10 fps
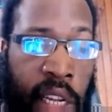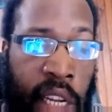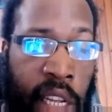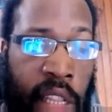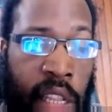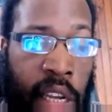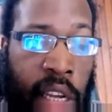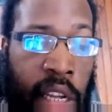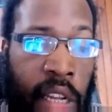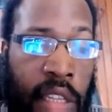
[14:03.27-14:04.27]
and
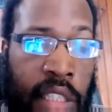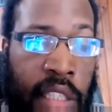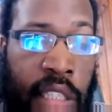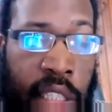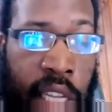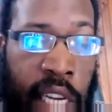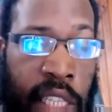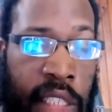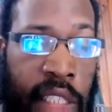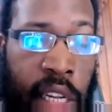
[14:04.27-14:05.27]

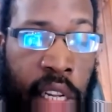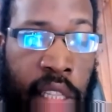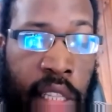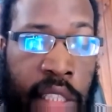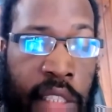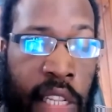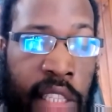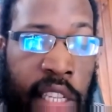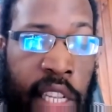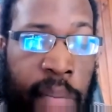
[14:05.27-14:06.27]
that's
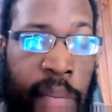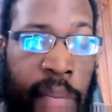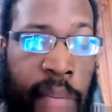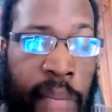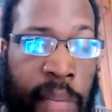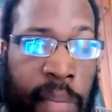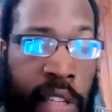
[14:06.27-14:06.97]
an API that